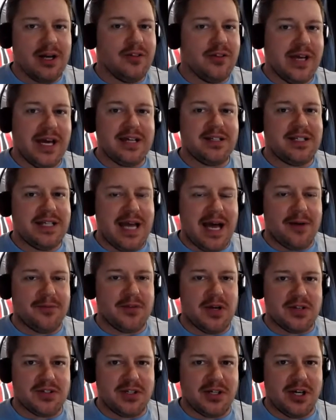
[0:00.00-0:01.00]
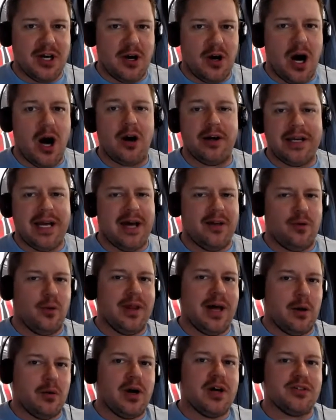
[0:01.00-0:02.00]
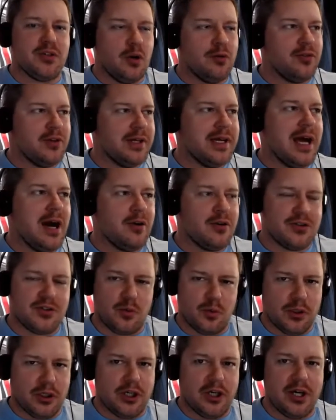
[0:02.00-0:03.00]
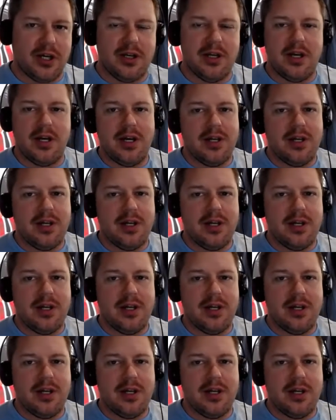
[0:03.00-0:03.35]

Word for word: the A T F doesn't go, oh, yeah, well, that was over-the-counter, so we're good.